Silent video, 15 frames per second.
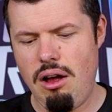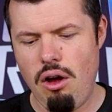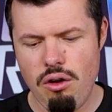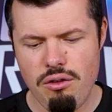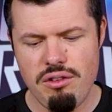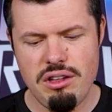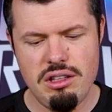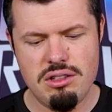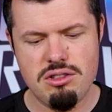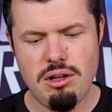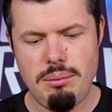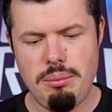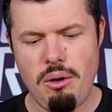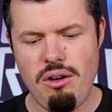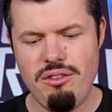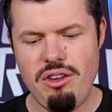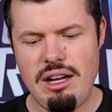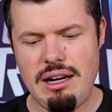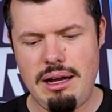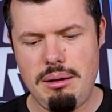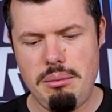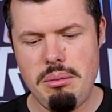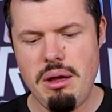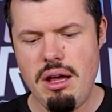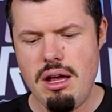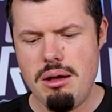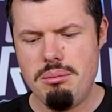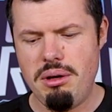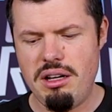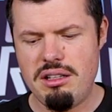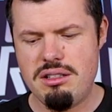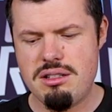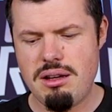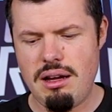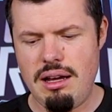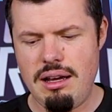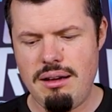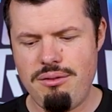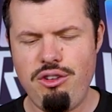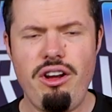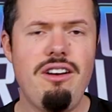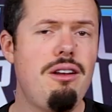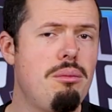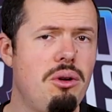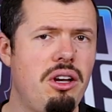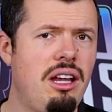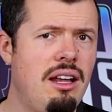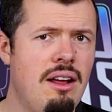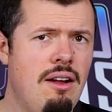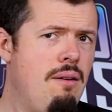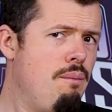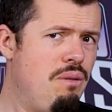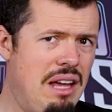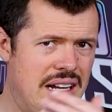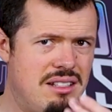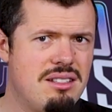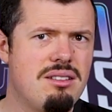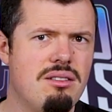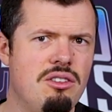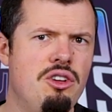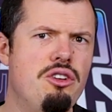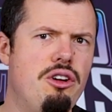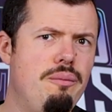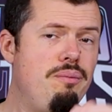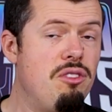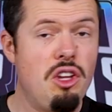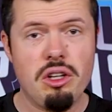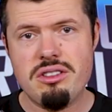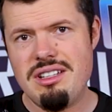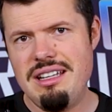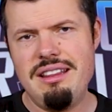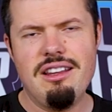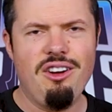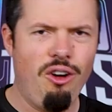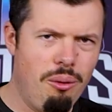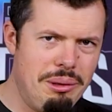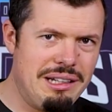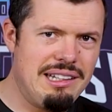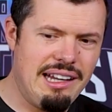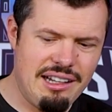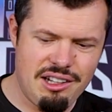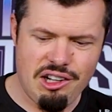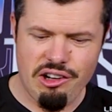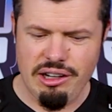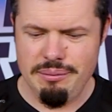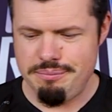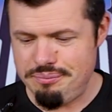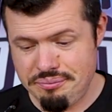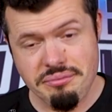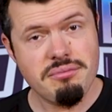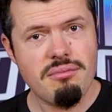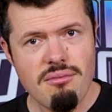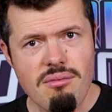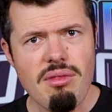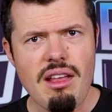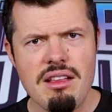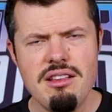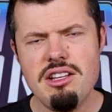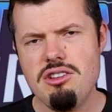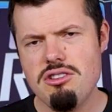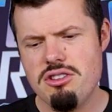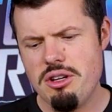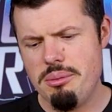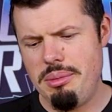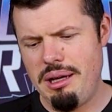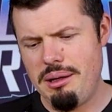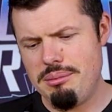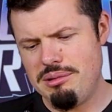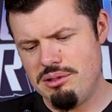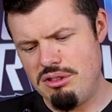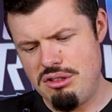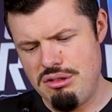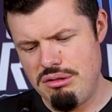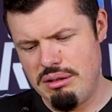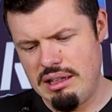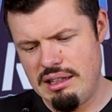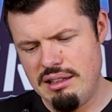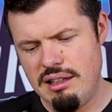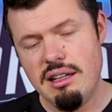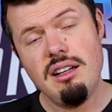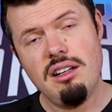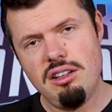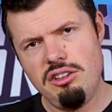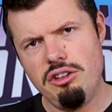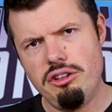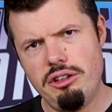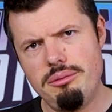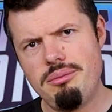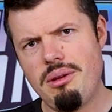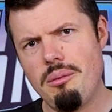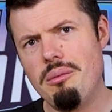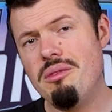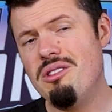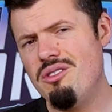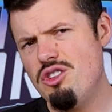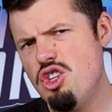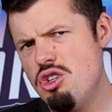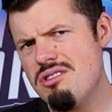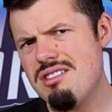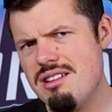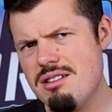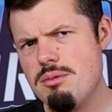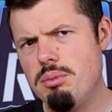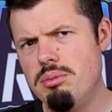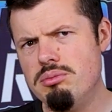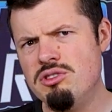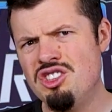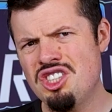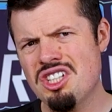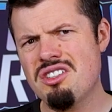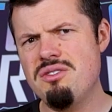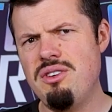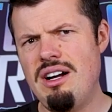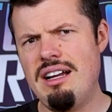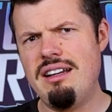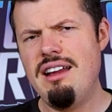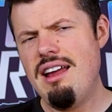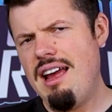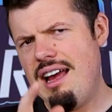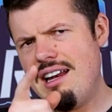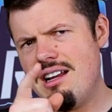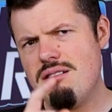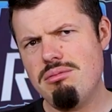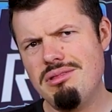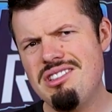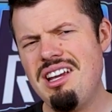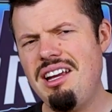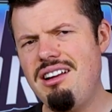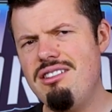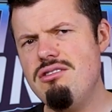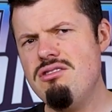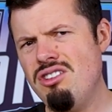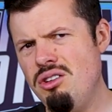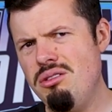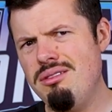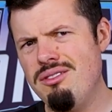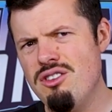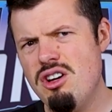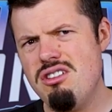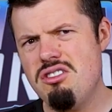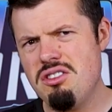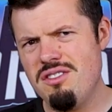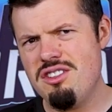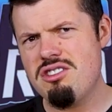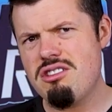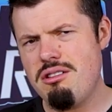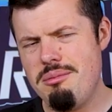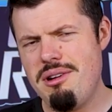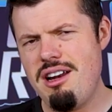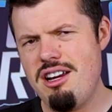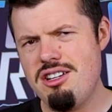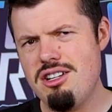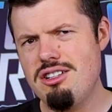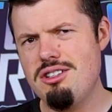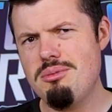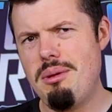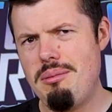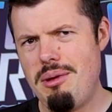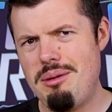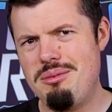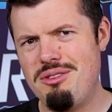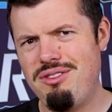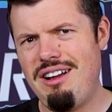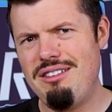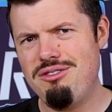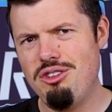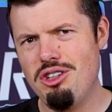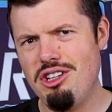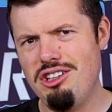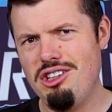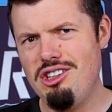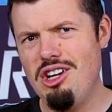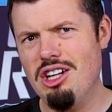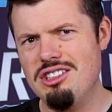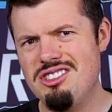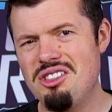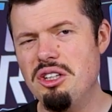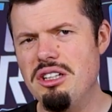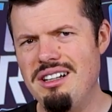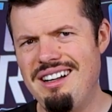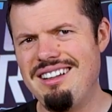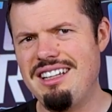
over the top of that hump. But for anybody that's, not in the Hobbit category, then you should be able to, use this just fine. And I will take no notes of discrimination because my mom's 5 foot on the dot, so I